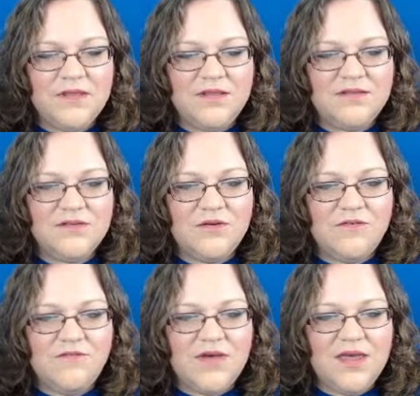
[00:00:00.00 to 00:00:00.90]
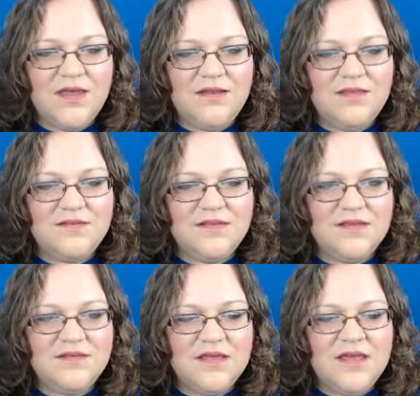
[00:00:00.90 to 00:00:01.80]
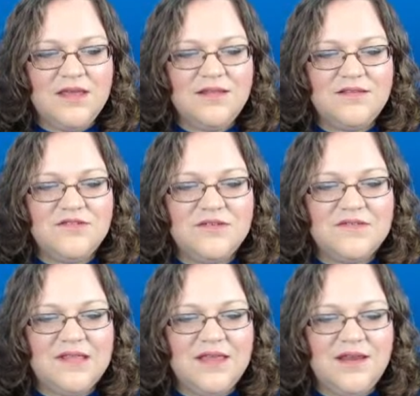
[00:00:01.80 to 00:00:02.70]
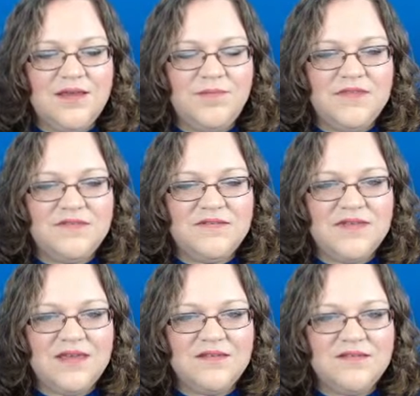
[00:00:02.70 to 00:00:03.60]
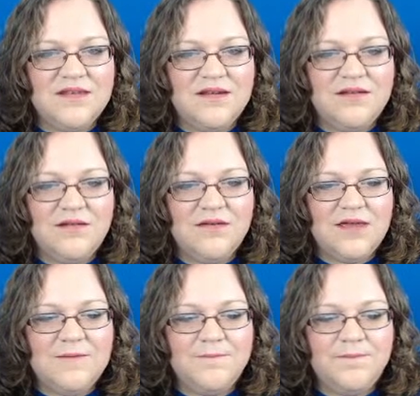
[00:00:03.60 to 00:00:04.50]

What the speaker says: let's go find these things. Let's just line up this text here, okay?